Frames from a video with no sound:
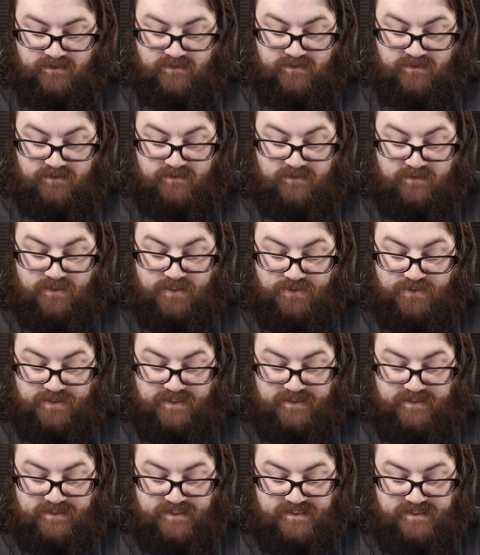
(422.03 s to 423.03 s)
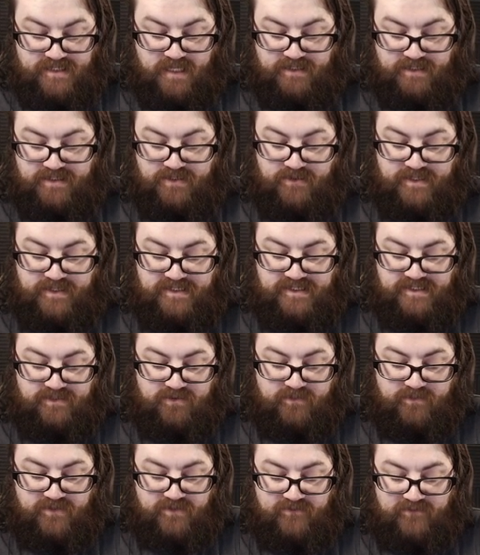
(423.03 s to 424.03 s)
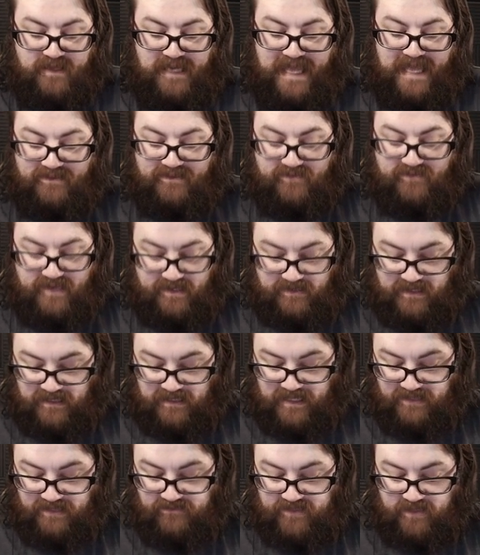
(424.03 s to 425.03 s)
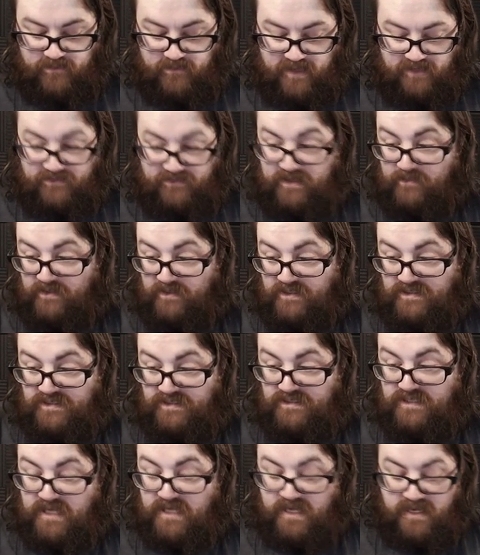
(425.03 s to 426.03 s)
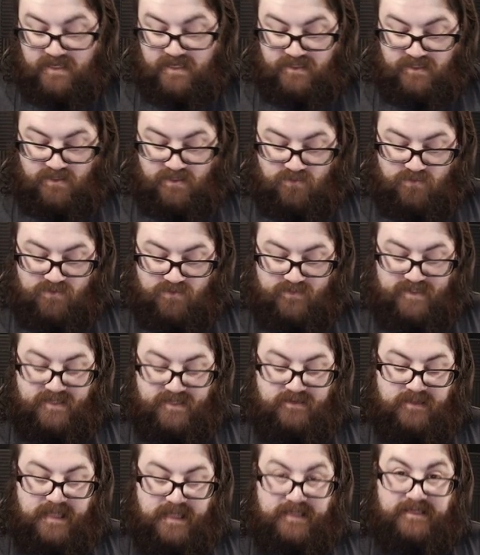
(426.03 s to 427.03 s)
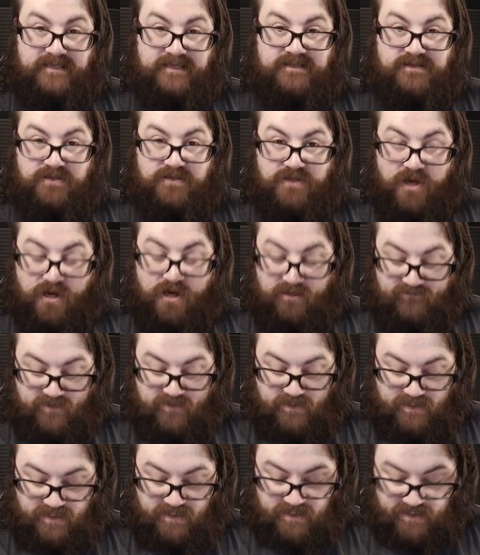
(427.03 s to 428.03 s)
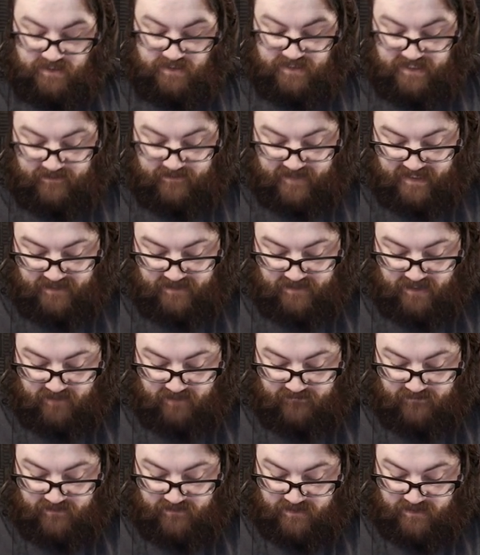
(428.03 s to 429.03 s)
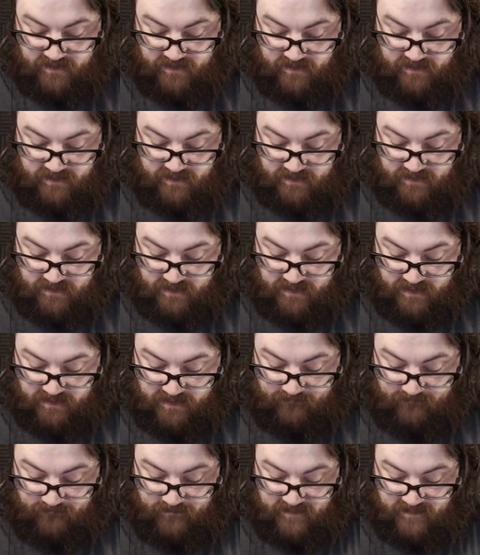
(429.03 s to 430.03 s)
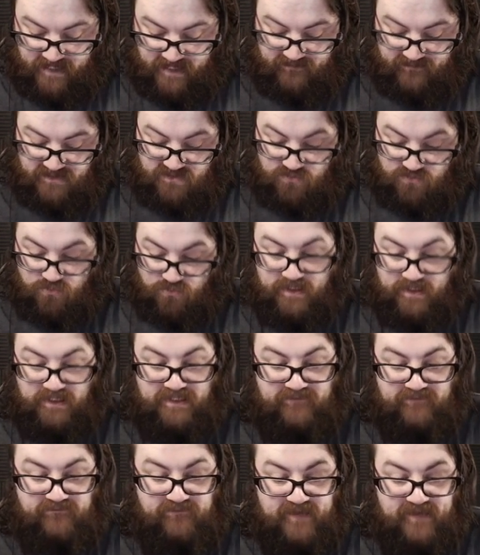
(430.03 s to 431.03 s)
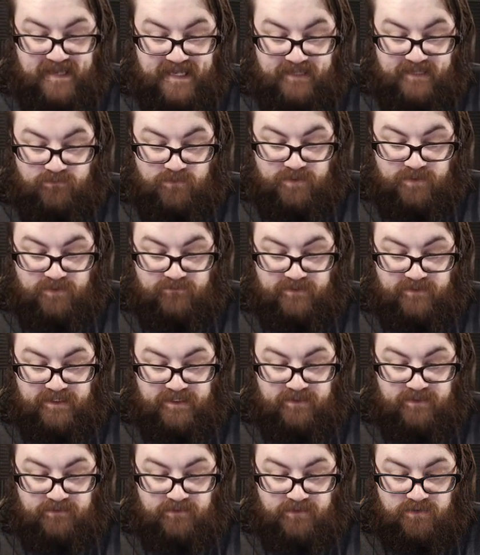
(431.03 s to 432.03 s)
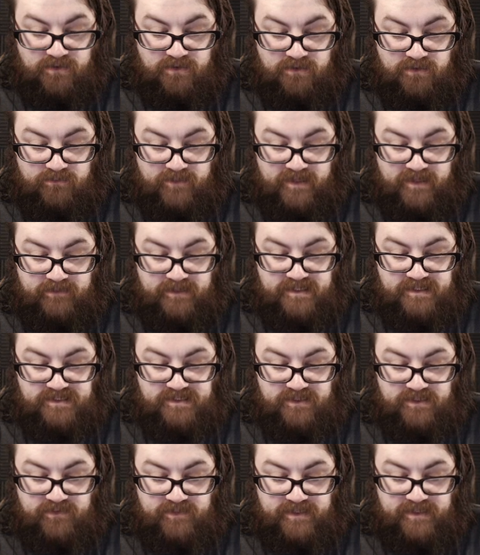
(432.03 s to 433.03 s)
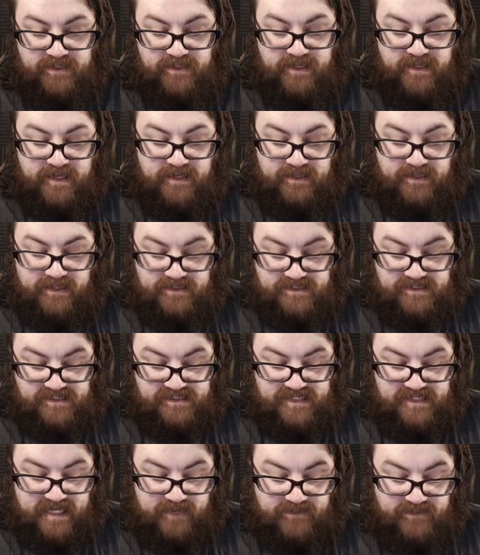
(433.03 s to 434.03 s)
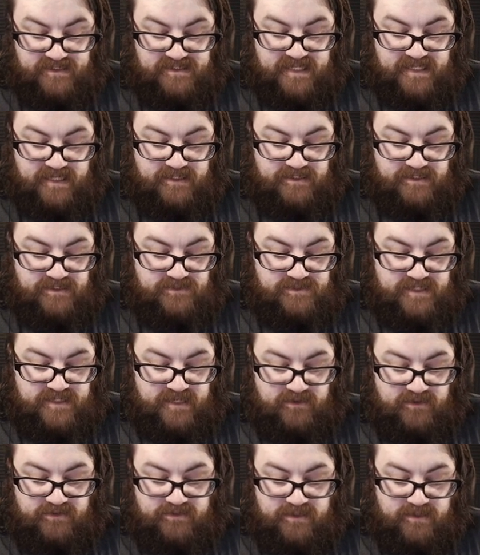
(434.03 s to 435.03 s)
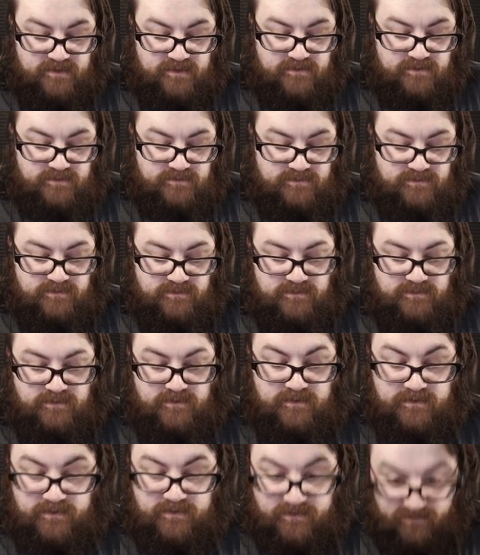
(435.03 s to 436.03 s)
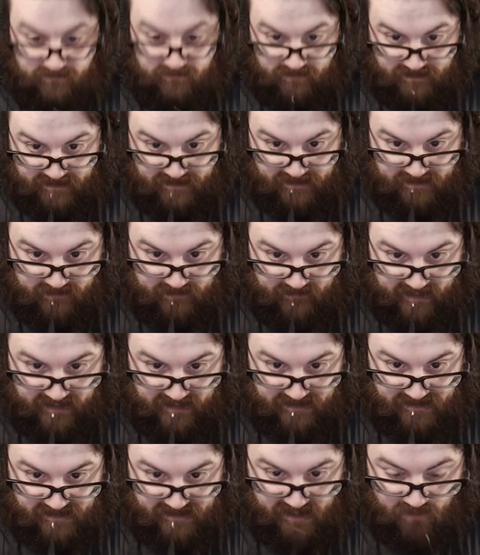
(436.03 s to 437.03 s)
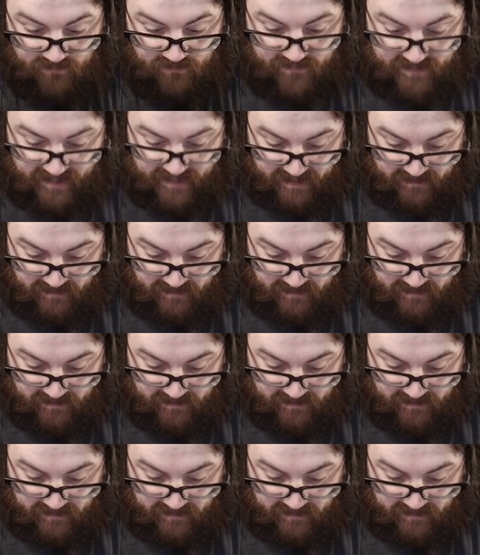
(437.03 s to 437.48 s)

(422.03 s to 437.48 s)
Good. It's not too easy to remove. I like that. I like that about that because you don't want to be like getting your carve on and cut your damn hand off. You have this really fine one over here. Oh, baby, that's gonna be. I'm excited to use that right there. You see something that is so thin.